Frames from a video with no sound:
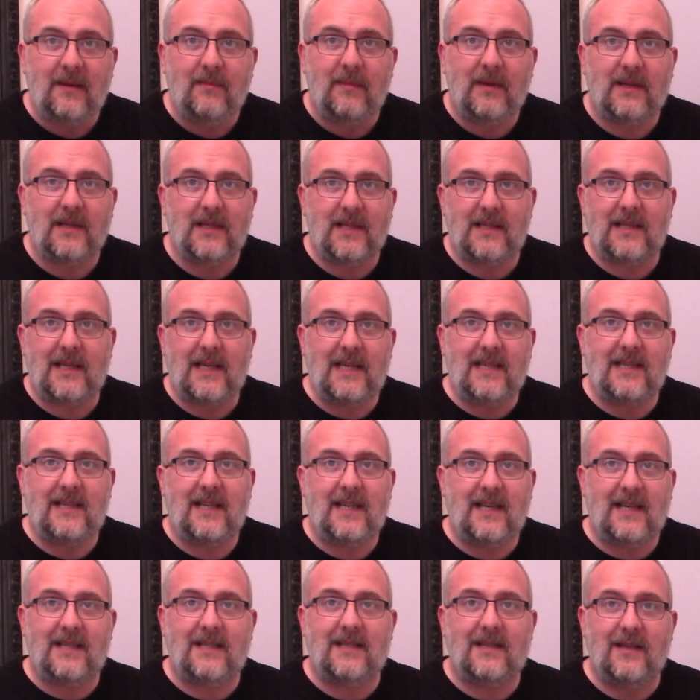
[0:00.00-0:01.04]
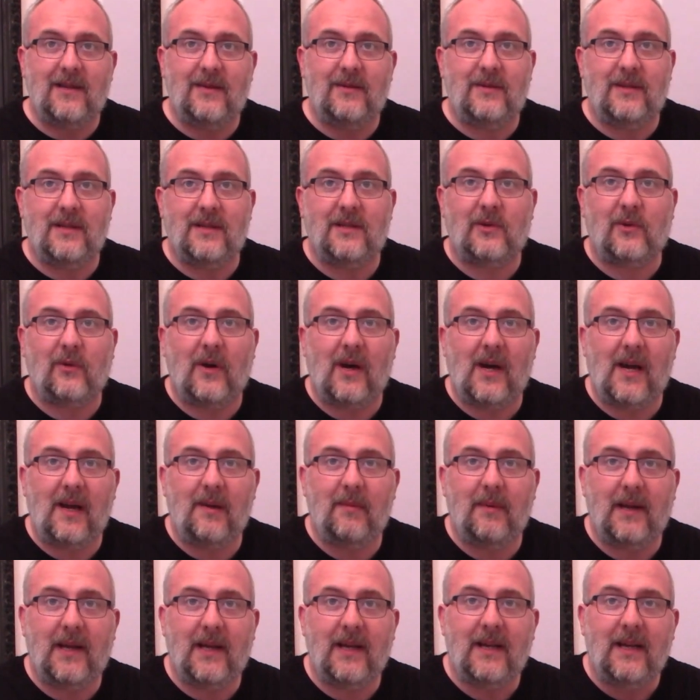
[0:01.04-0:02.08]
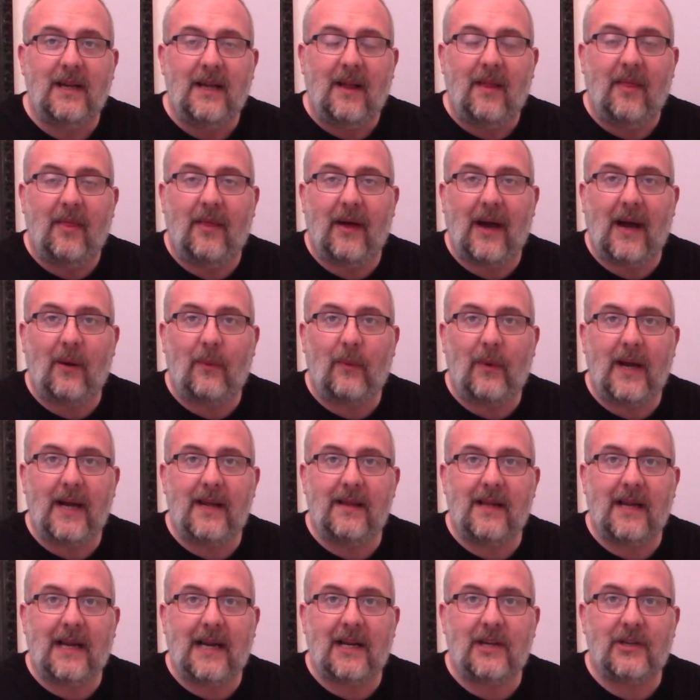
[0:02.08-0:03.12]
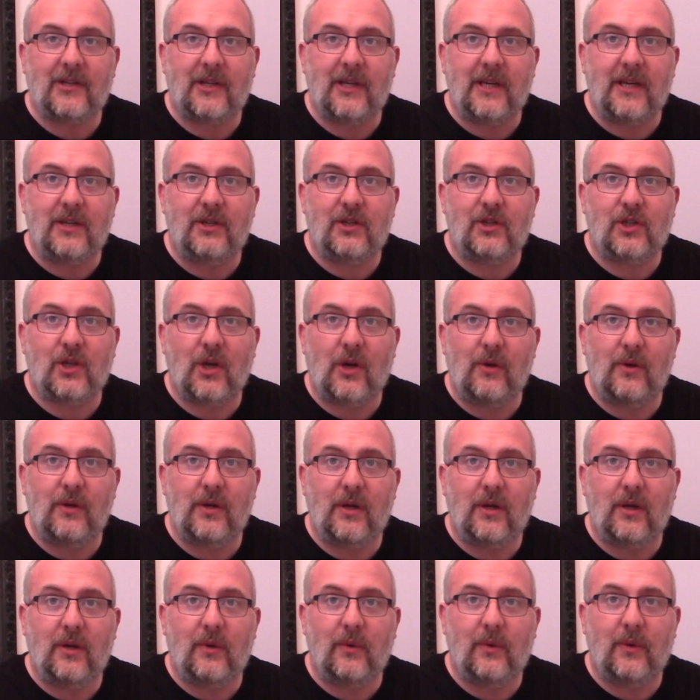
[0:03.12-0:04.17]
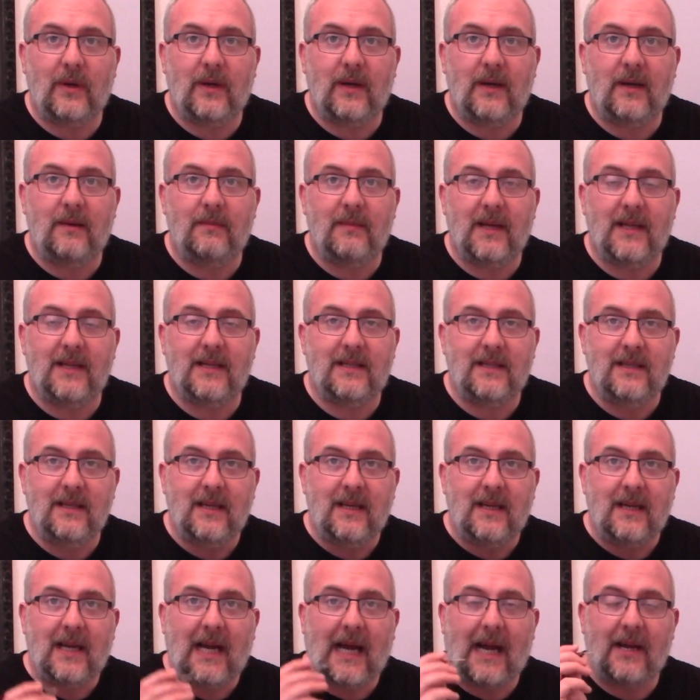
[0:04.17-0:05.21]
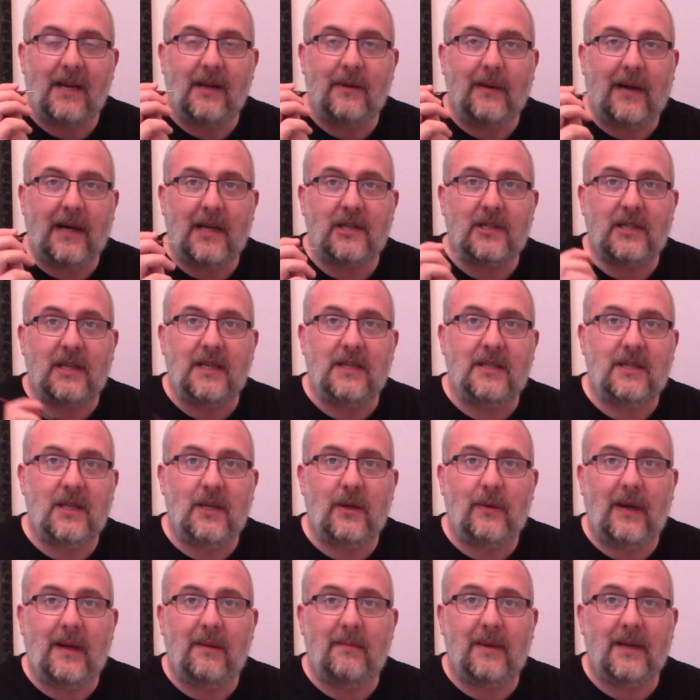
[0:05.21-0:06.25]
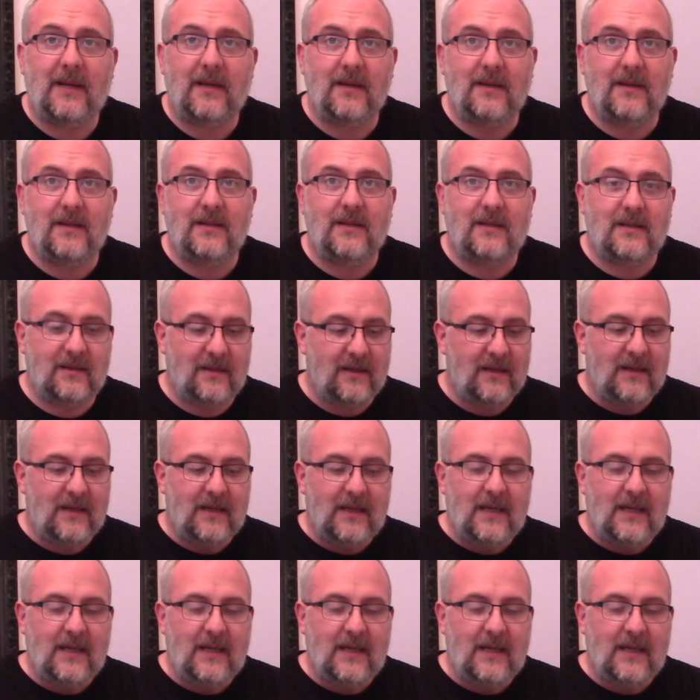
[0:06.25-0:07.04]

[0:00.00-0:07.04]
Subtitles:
because it's easier to describe it that way than actually show you in how you actually do it, because